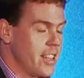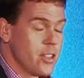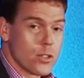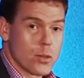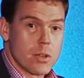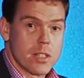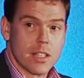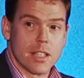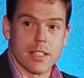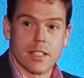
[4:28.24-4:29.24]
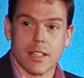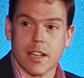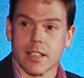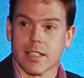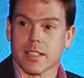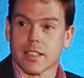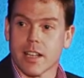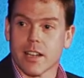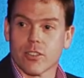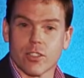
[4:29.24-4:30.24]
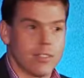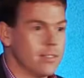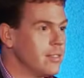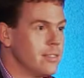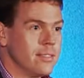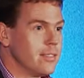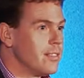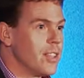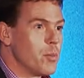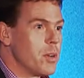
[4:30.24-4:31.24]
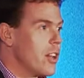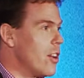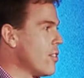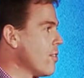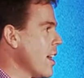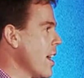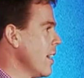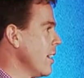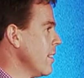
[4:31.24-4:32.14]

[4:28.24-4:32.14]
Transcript: Instrumented, interconnected, intelligent. Nobody heard of that?